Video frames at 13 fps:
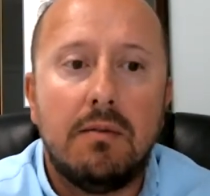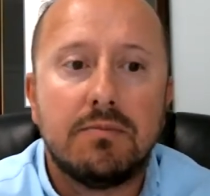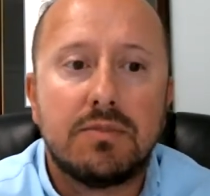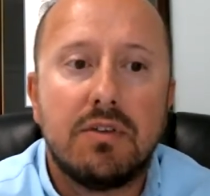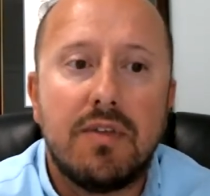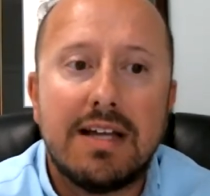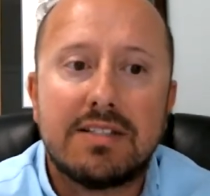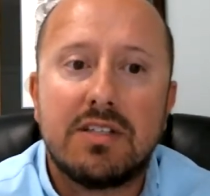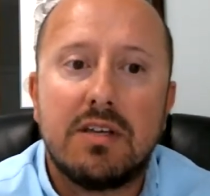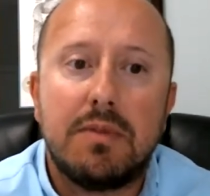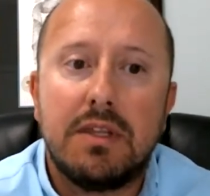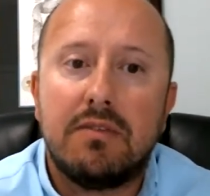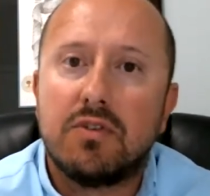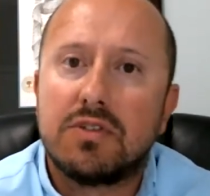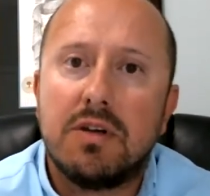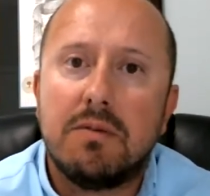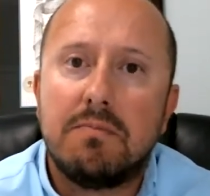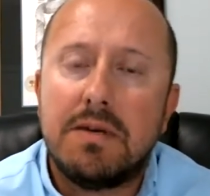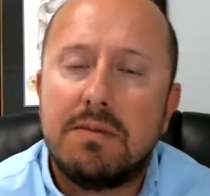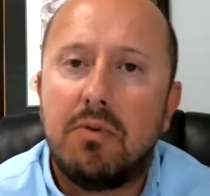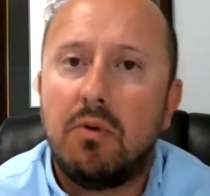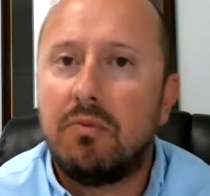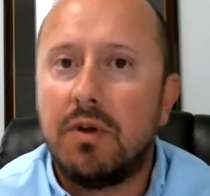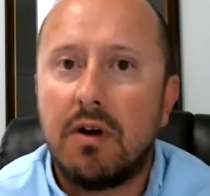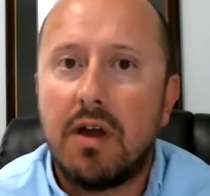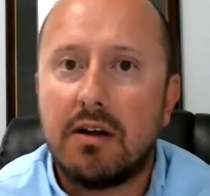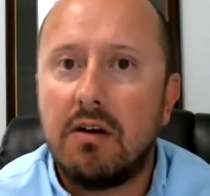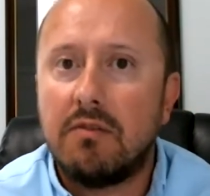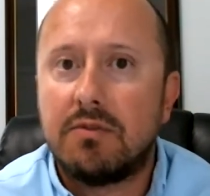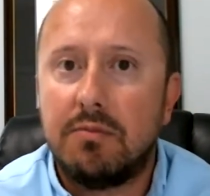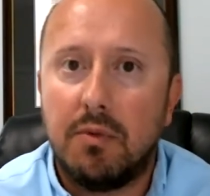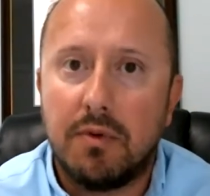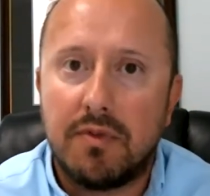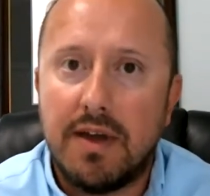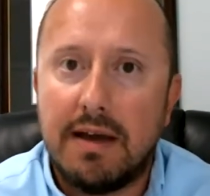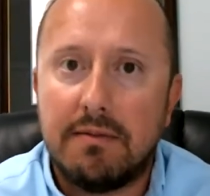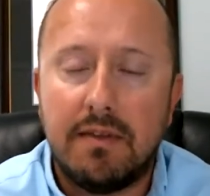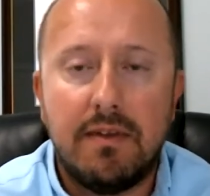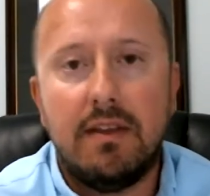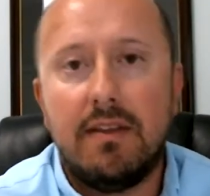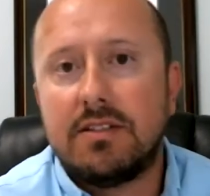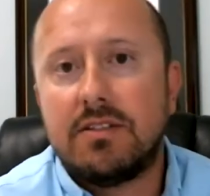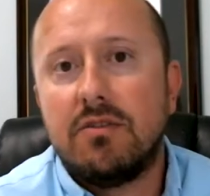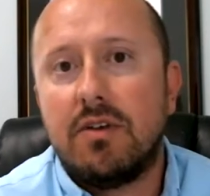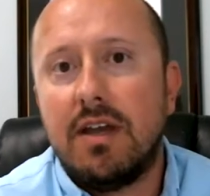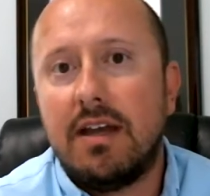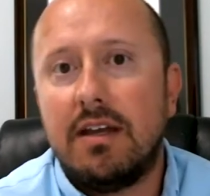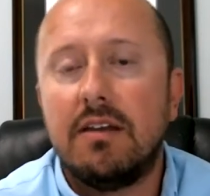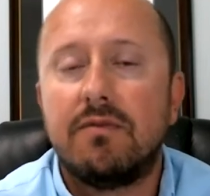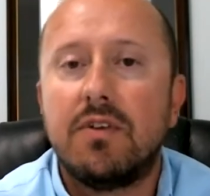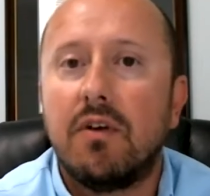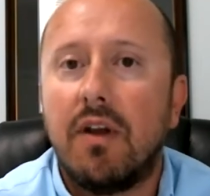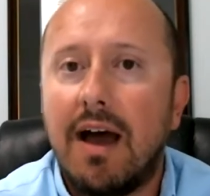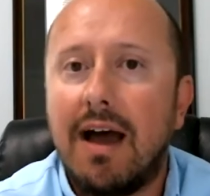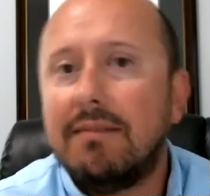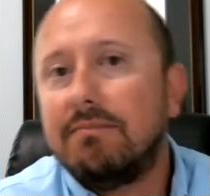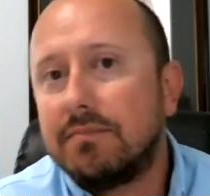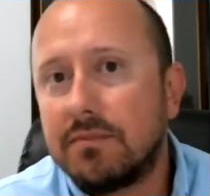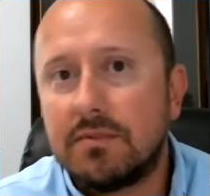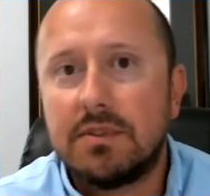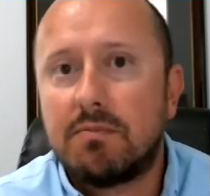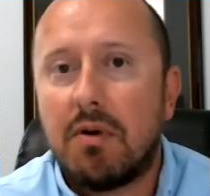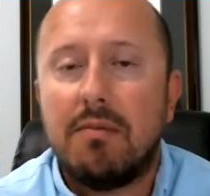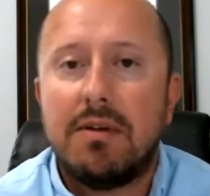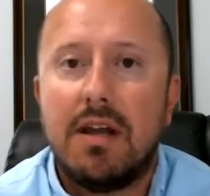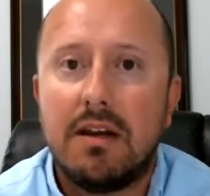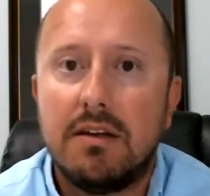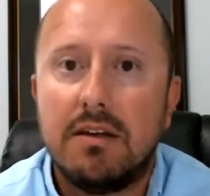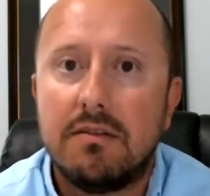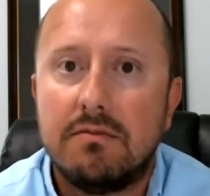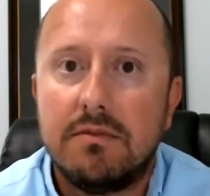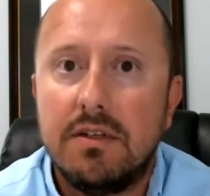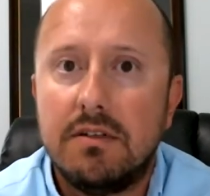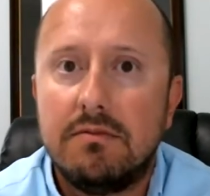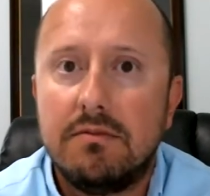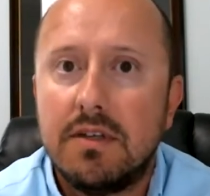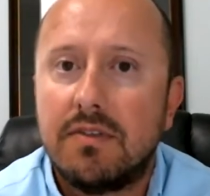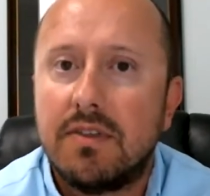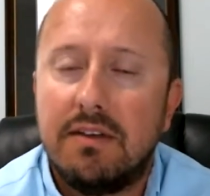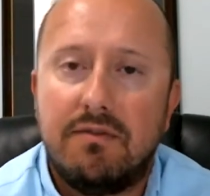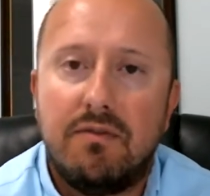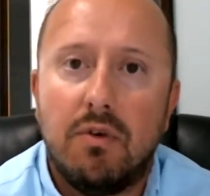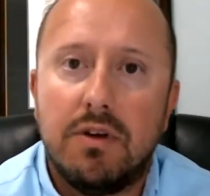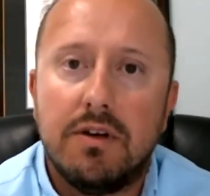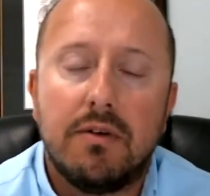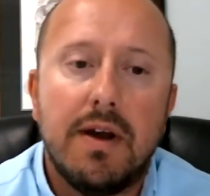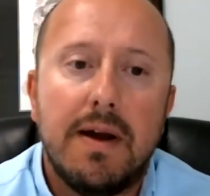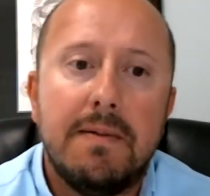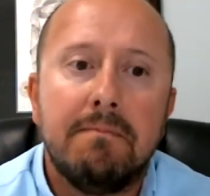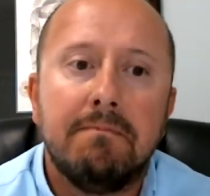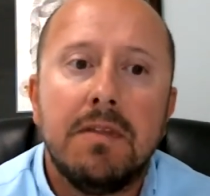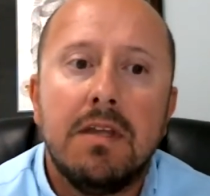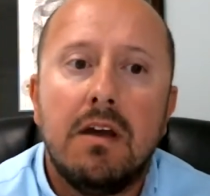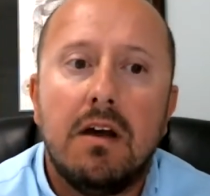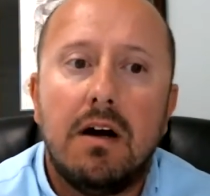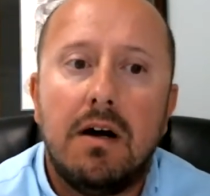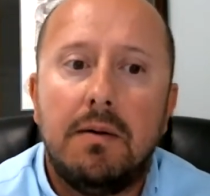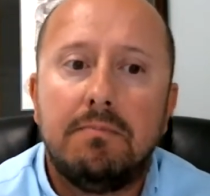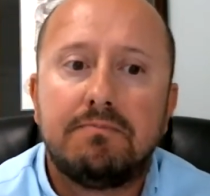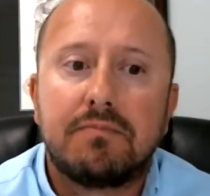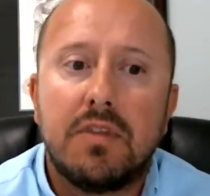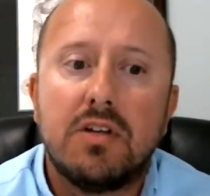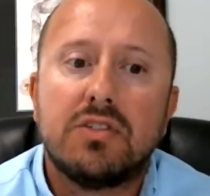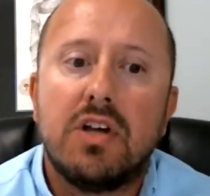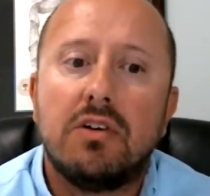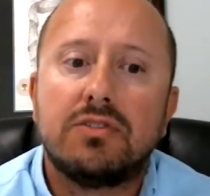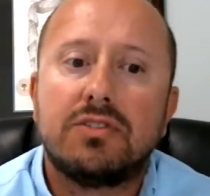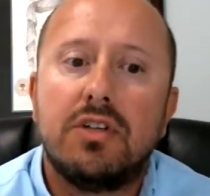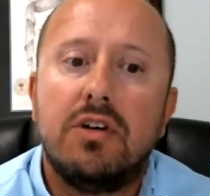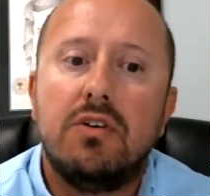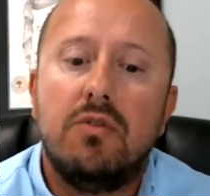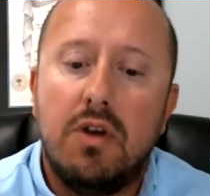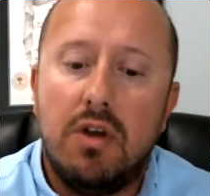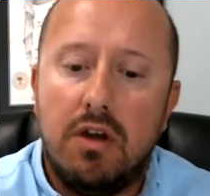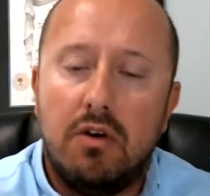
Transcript: So that's something for some people, they're not comfortable with that. And that's okay. And if you're not, it's probably not a good thing for you. Okay. There's also,